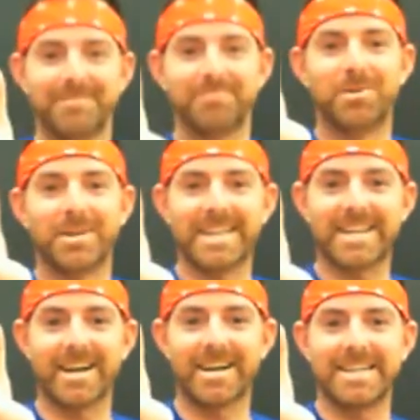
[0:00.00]
Morning,
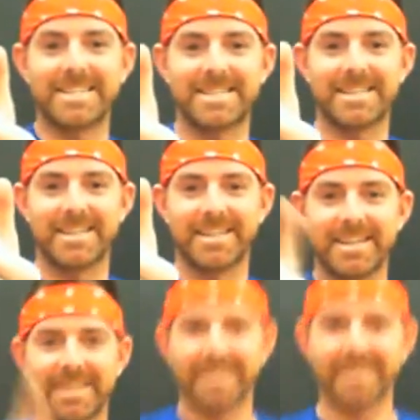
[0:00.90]
guys.
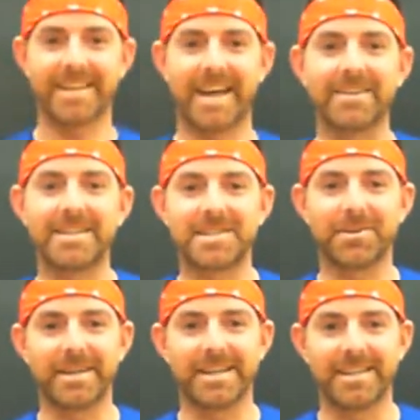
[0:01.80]
How you
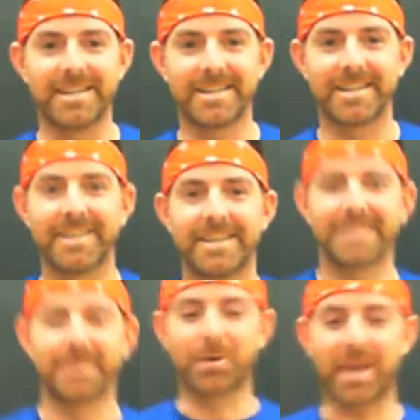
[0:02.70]
doing?
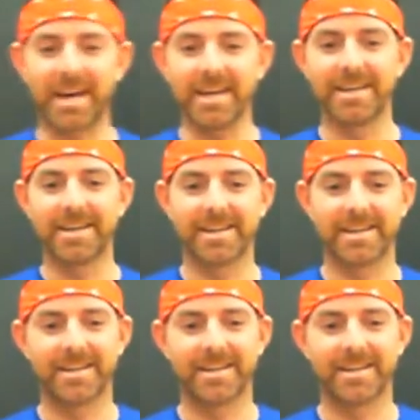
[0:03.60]
You okay?